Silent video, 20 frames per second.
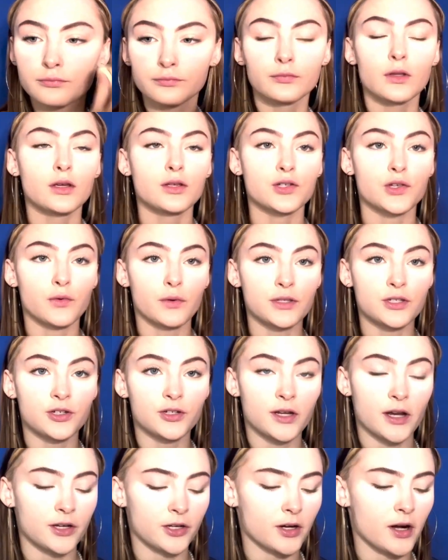So once you're
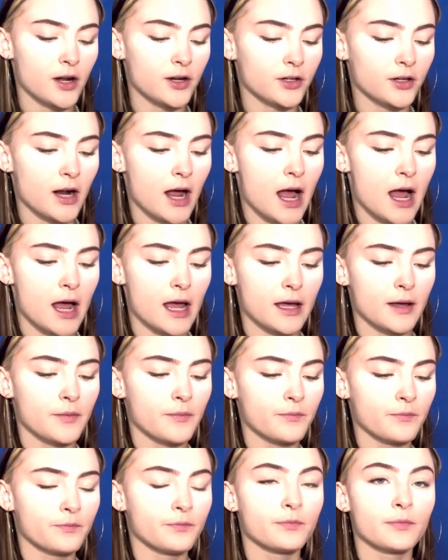done your under eye,
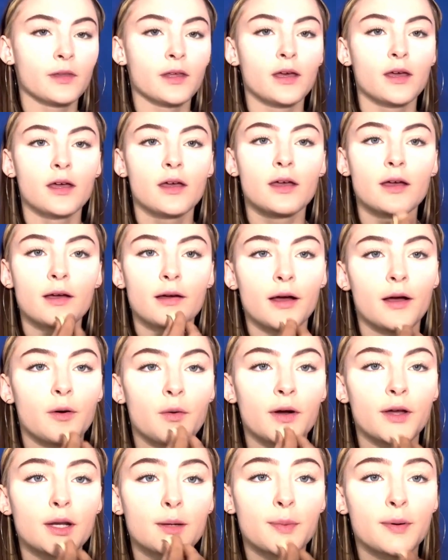I want
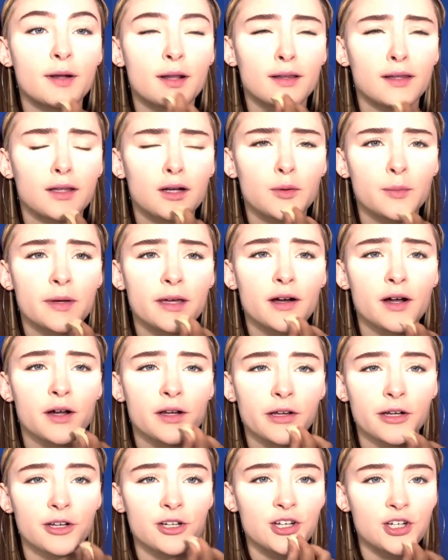you to put a little bit on
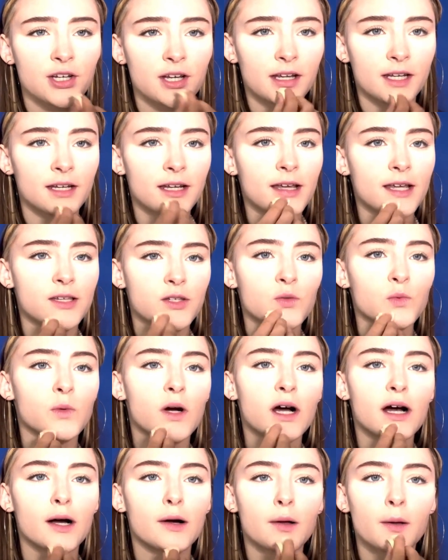your chin as
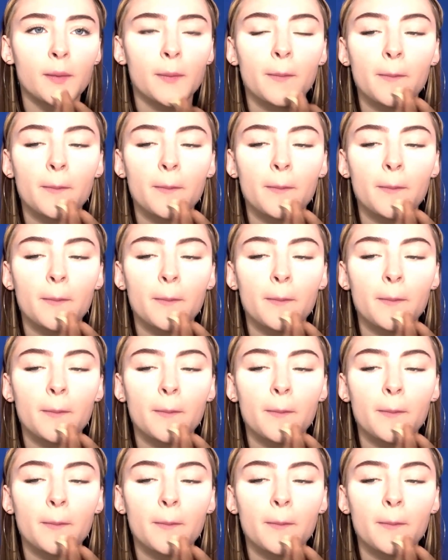well,